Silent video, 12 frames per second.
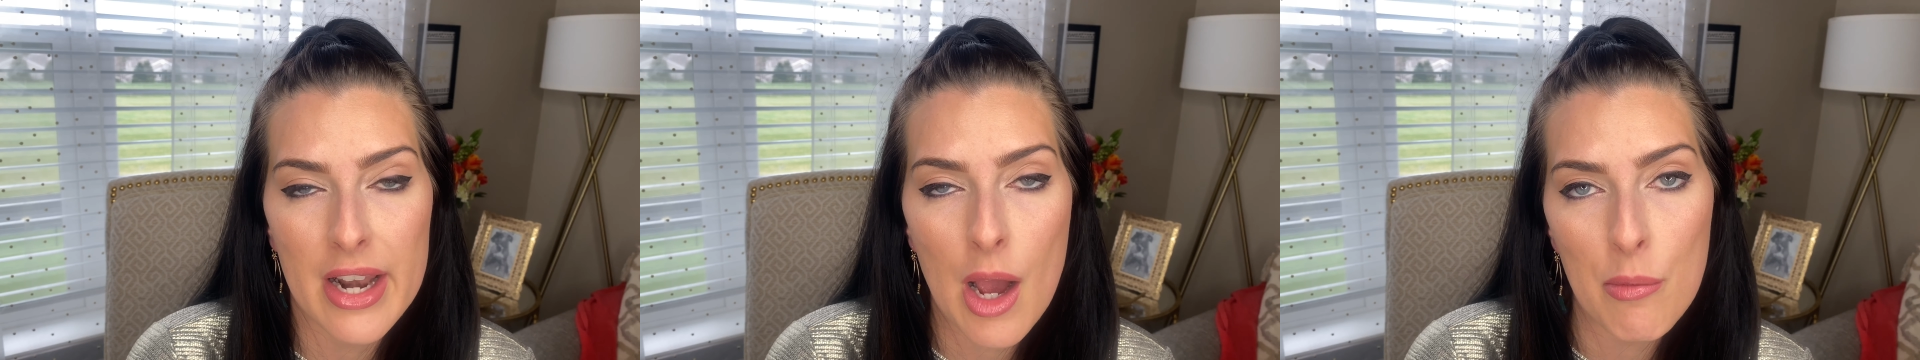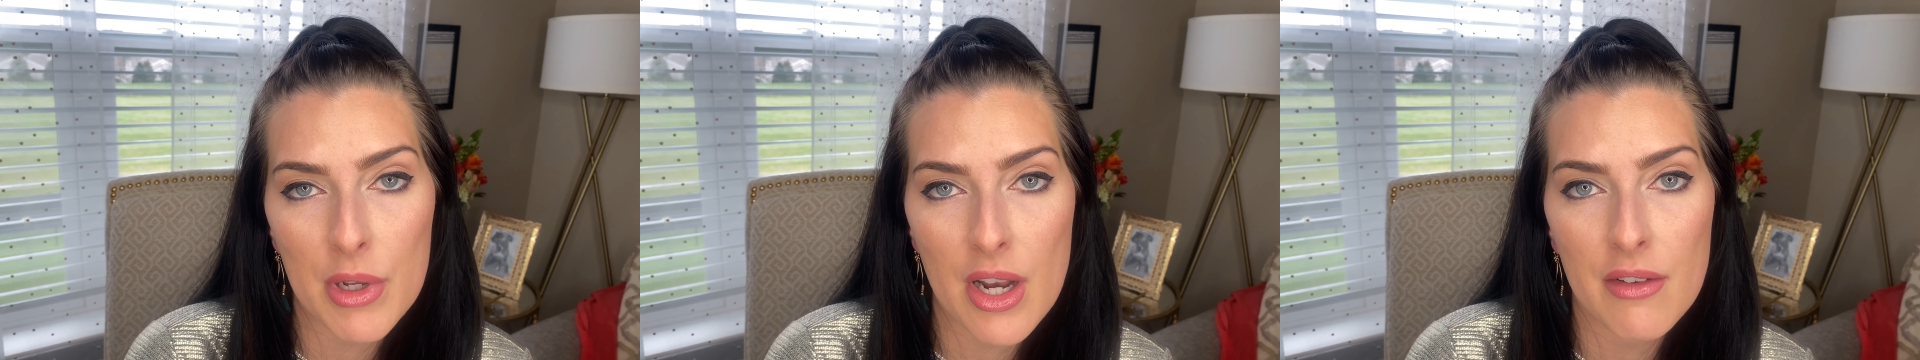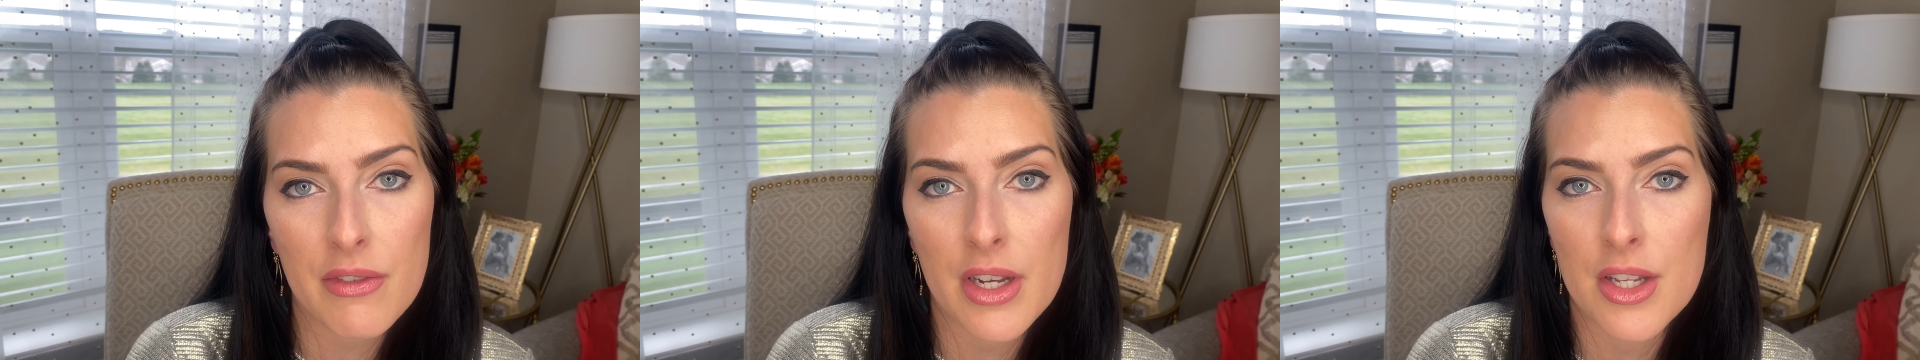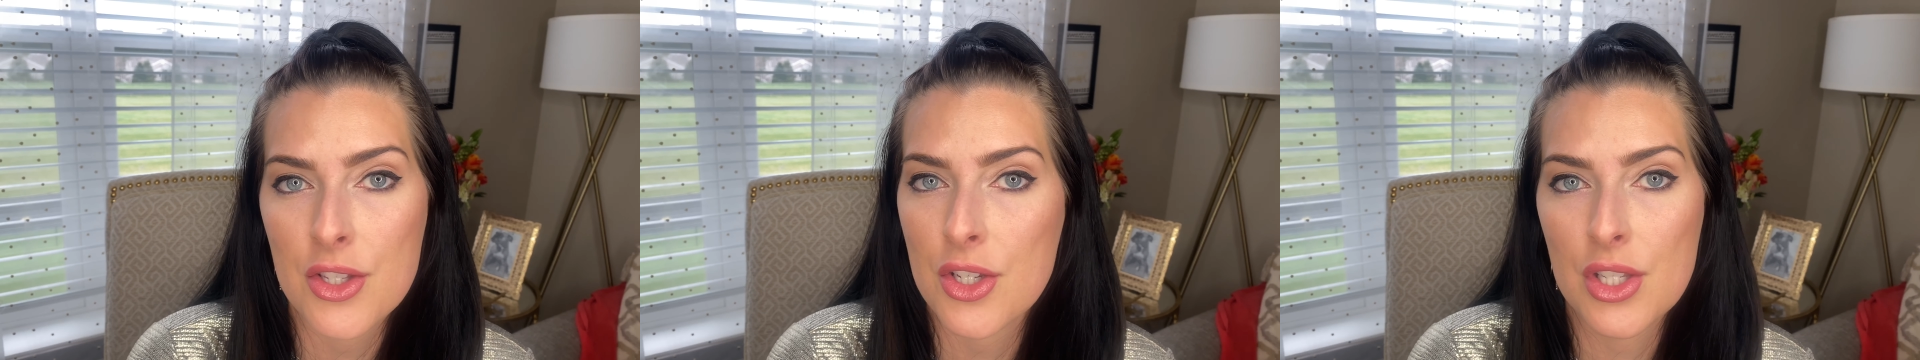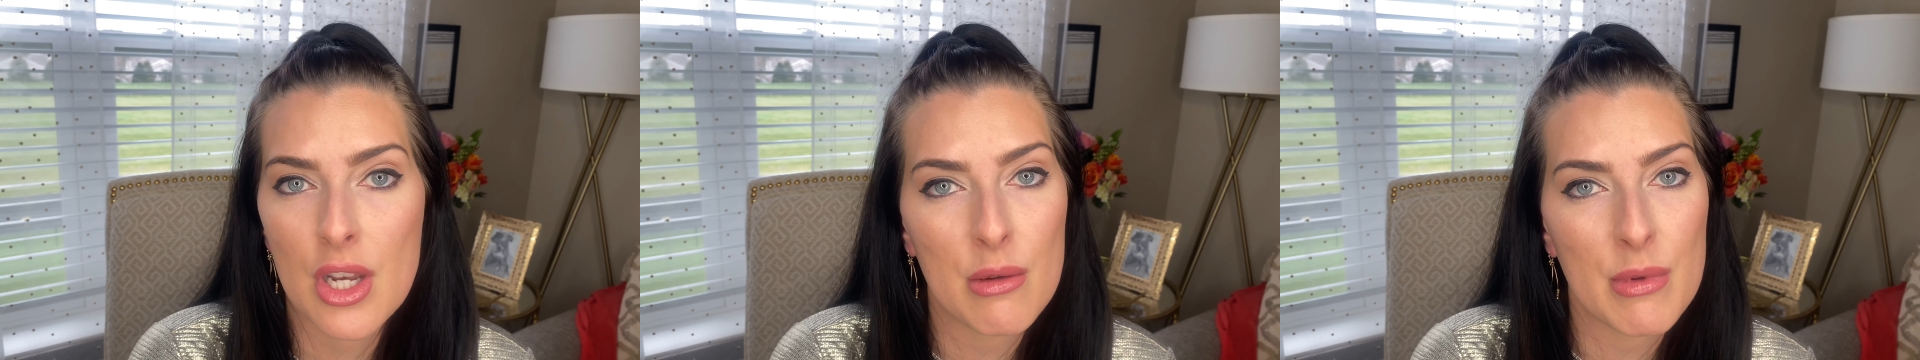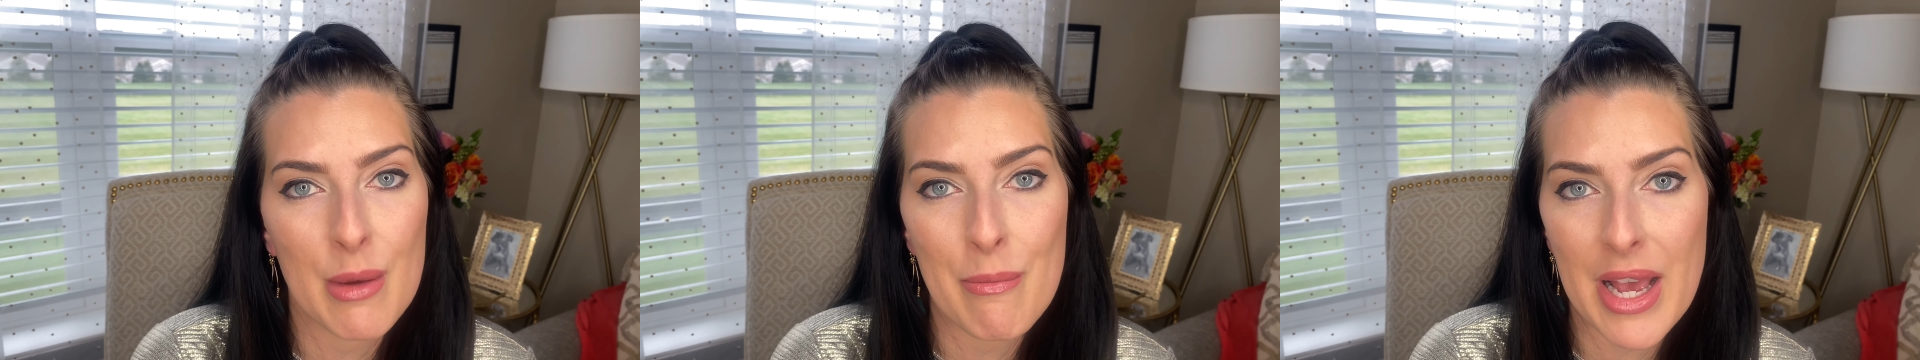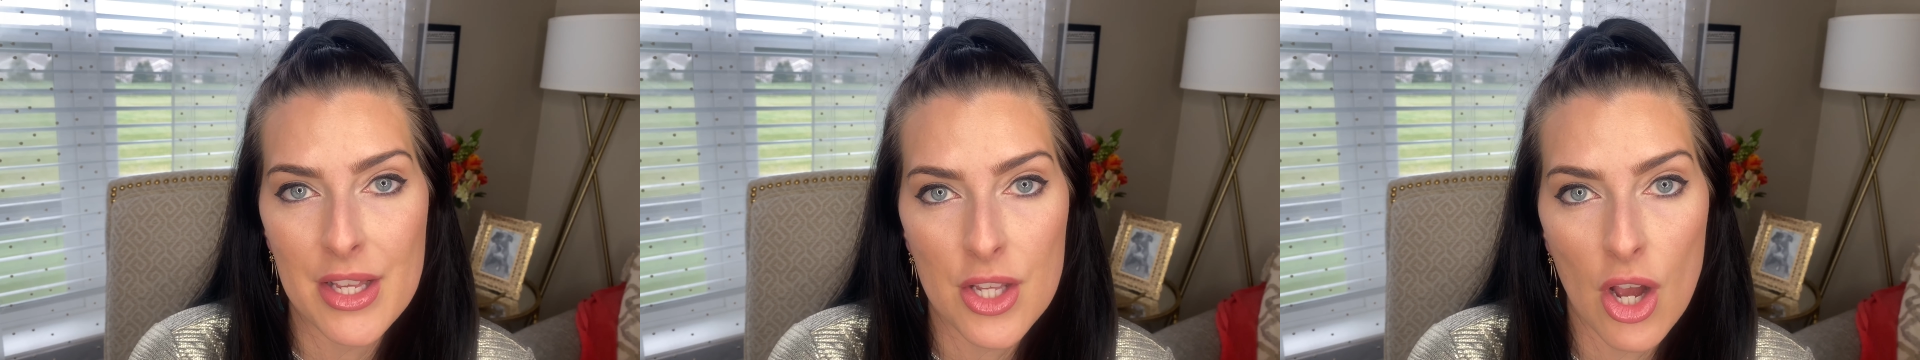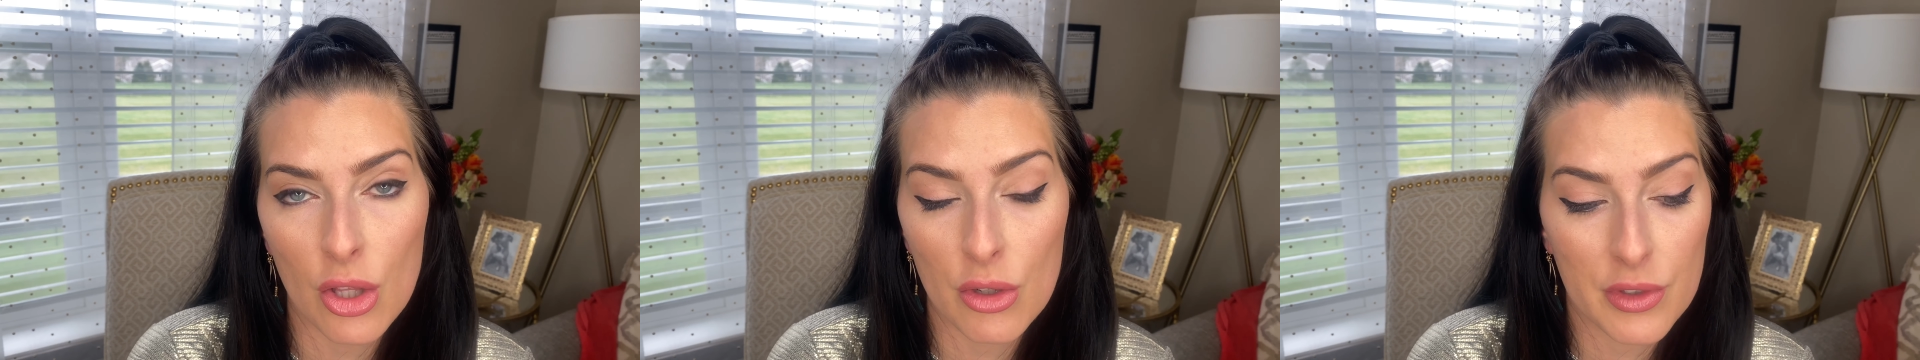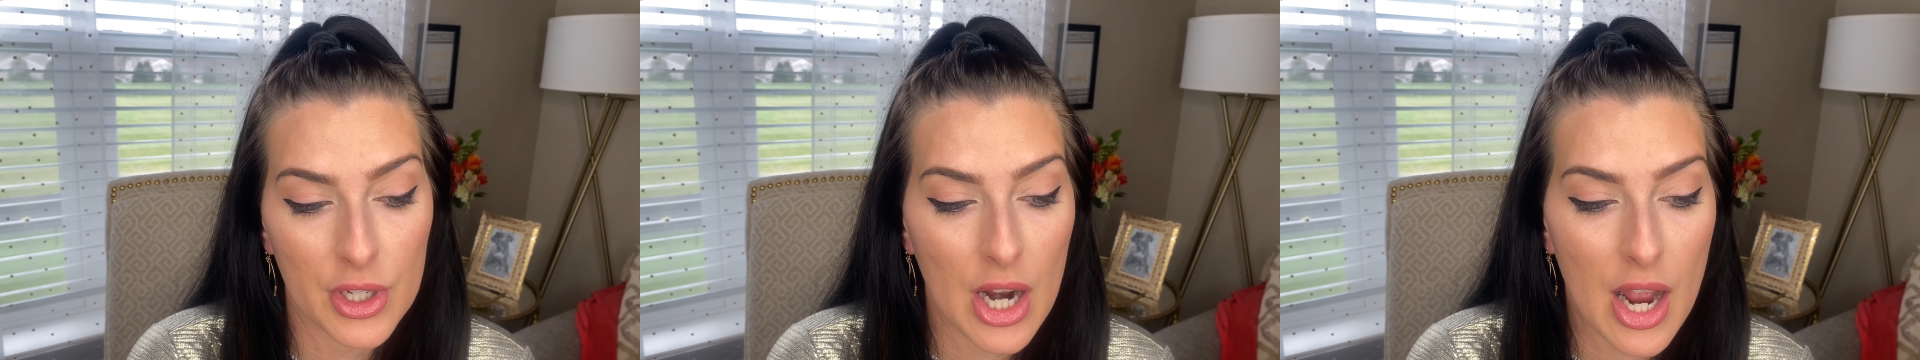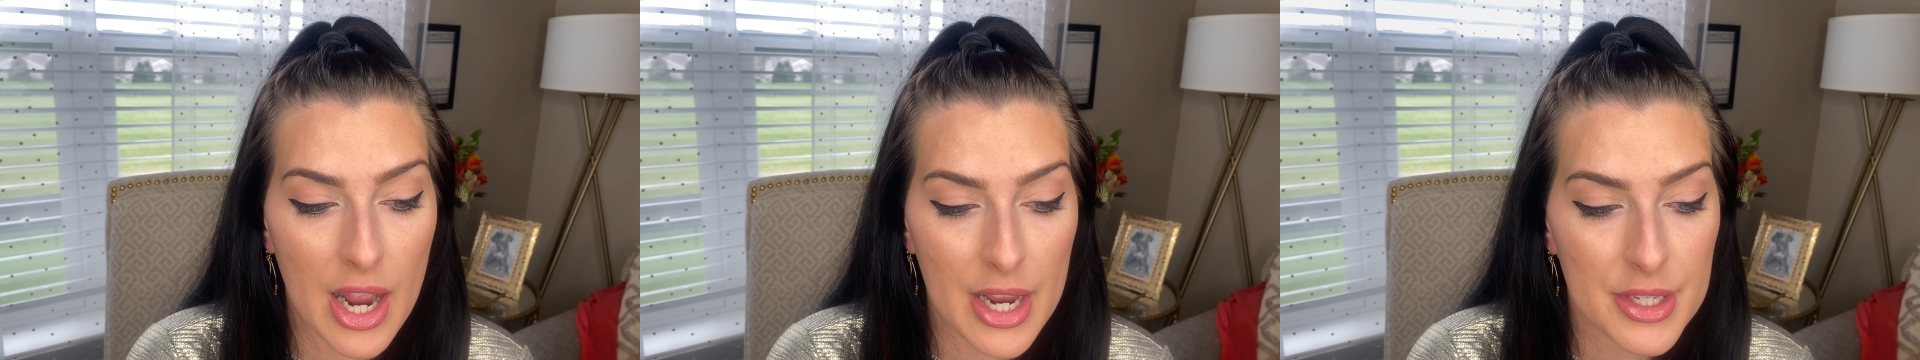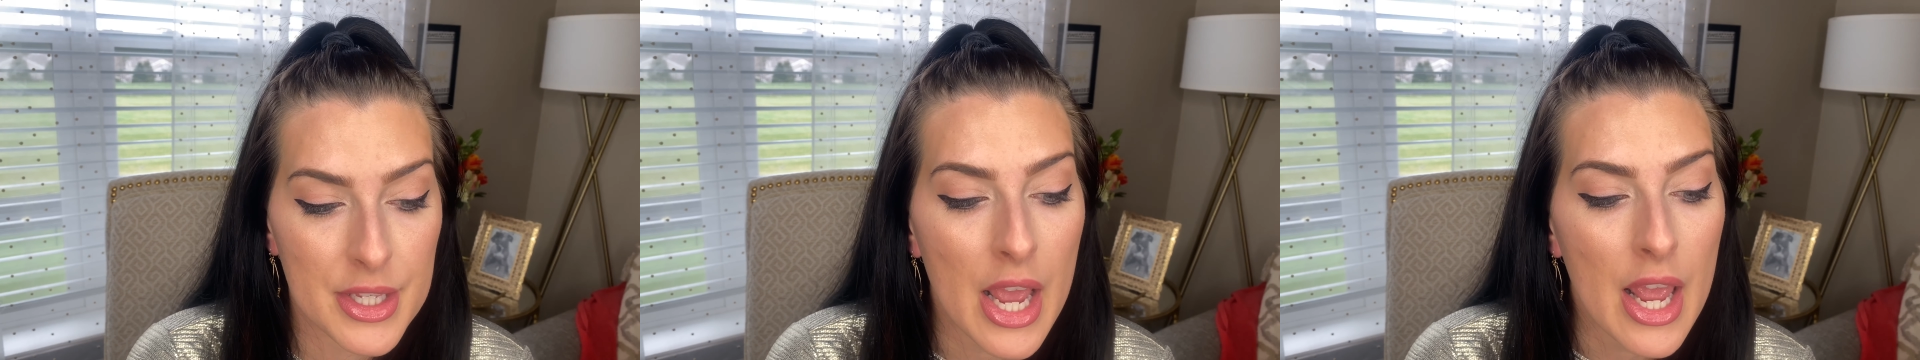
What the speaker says: up enough and it's just going to be a mess all over your eyes.